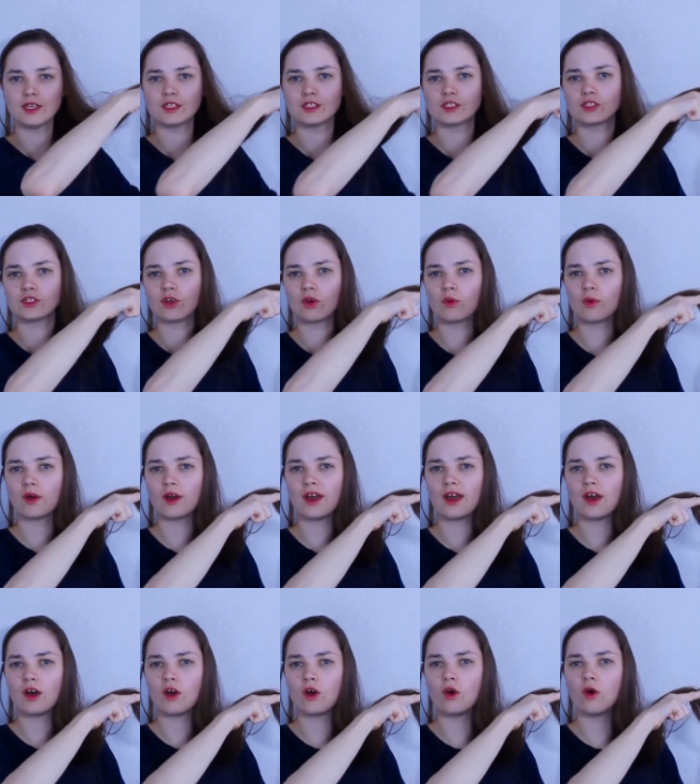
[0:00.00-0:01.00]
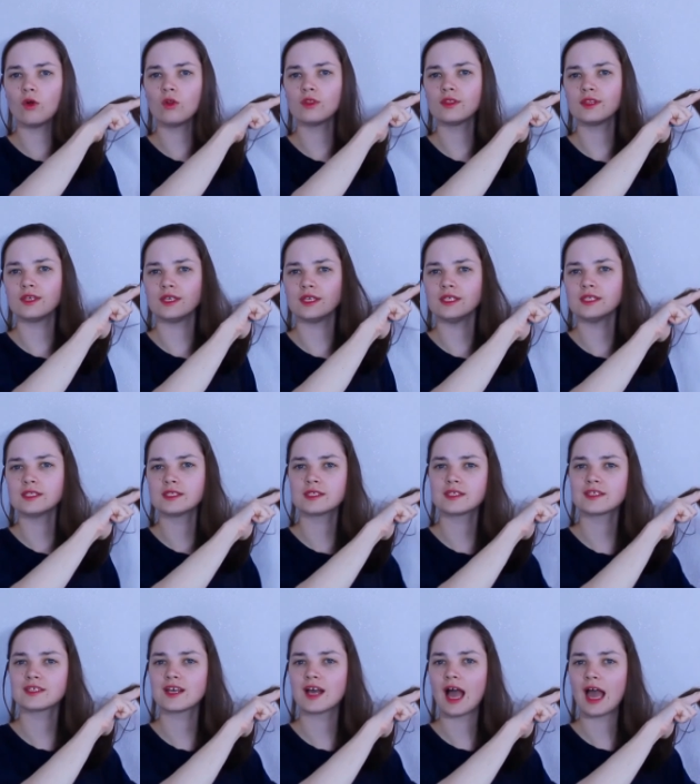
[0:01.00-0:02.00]
So all these
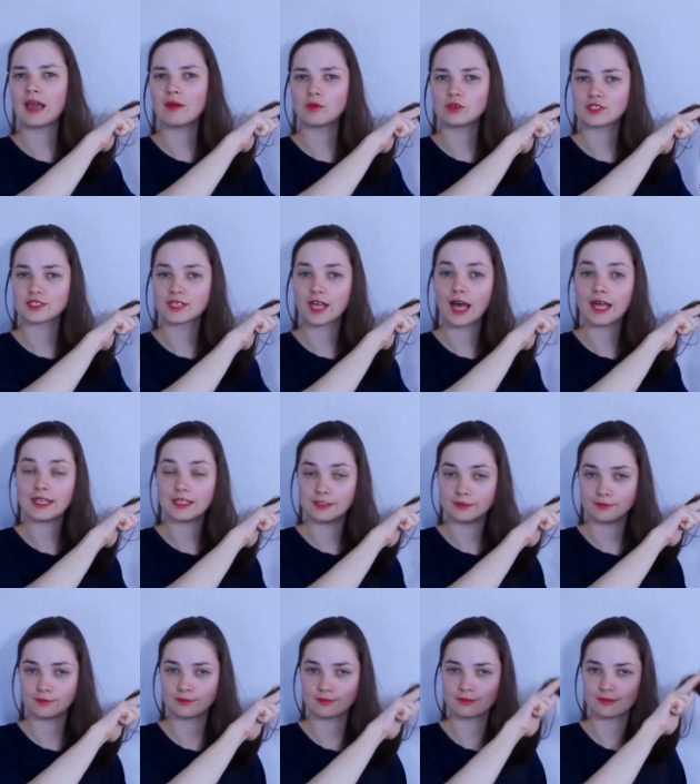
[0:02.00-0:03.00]
I was cutting.